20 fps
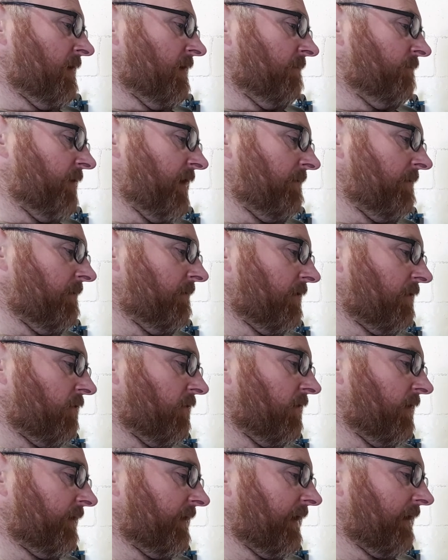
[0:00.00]
Premium
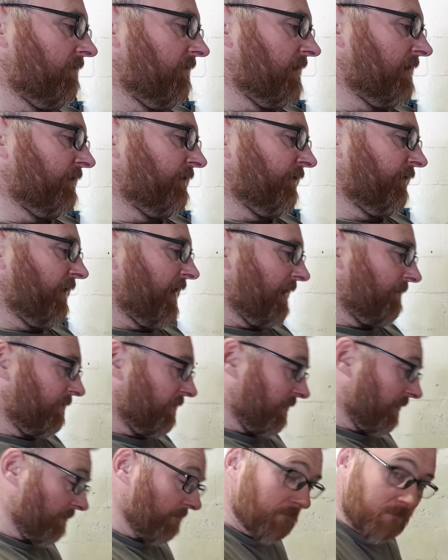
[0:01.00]
quality glass
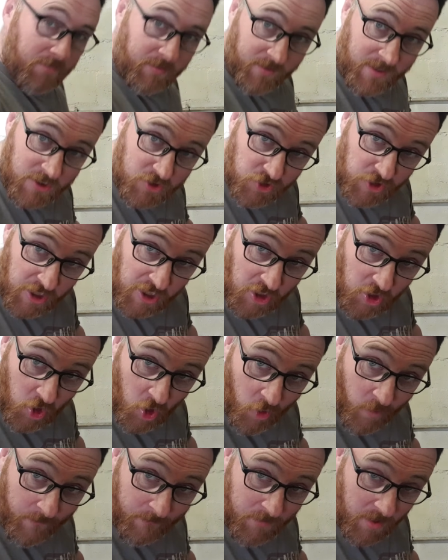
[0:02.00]
fibre bridging
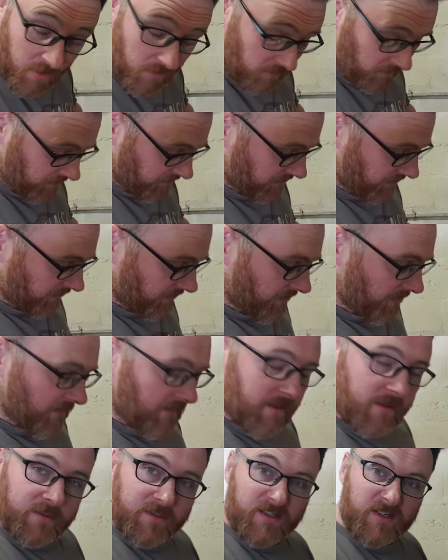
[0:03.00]
compound.
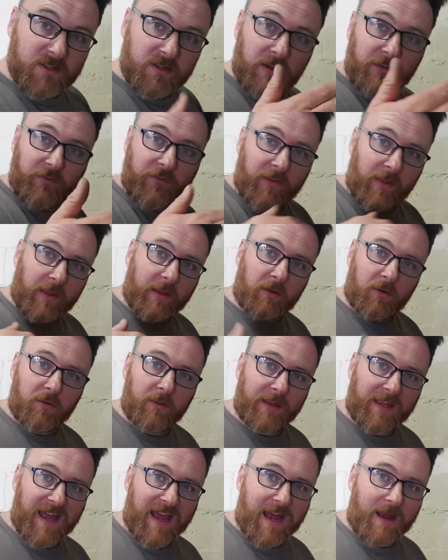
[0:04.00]
So this is going to fill in all the
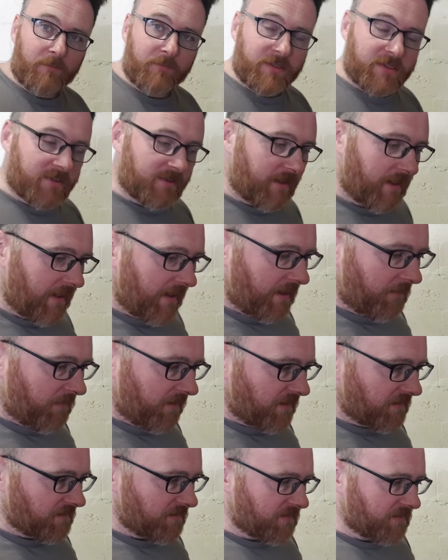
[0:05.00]
gaps,
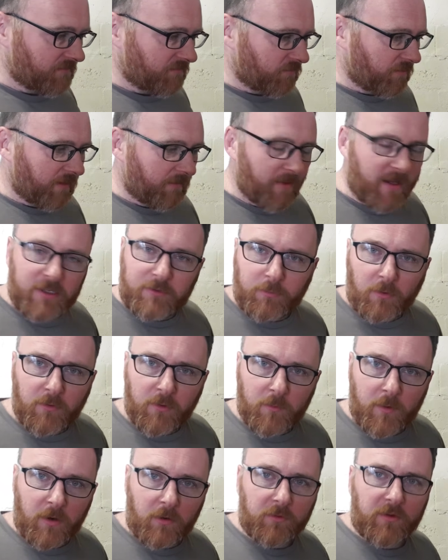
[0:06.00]
because with the best will in the
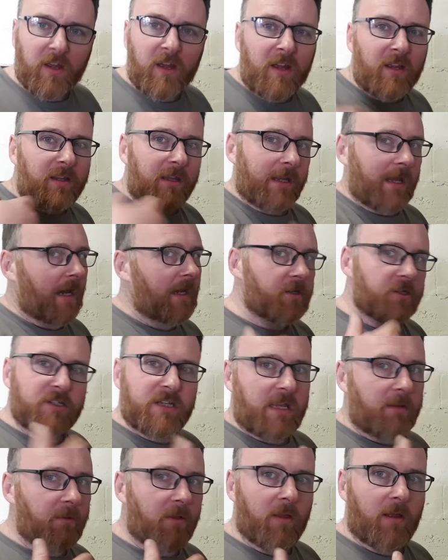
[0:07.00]
world, you can't just
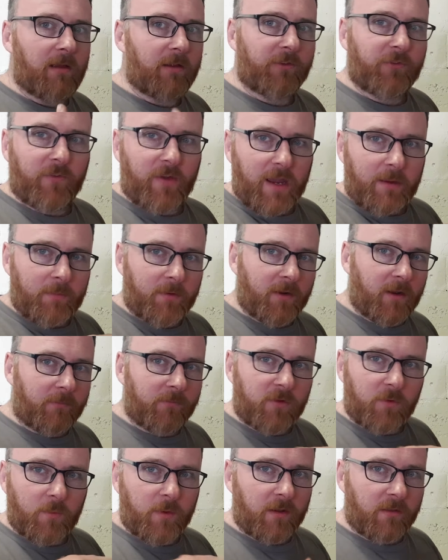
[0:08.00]
keep glass fibre up
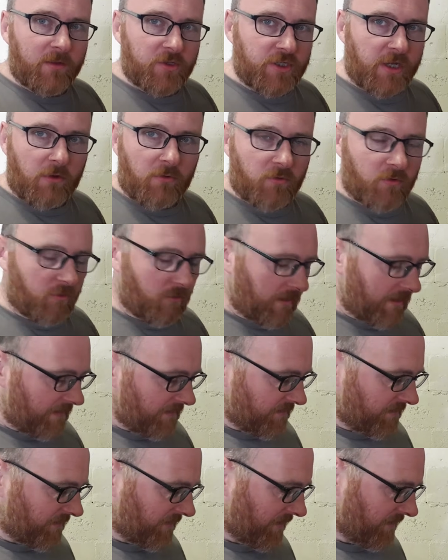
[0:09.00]
to where the gel coat is.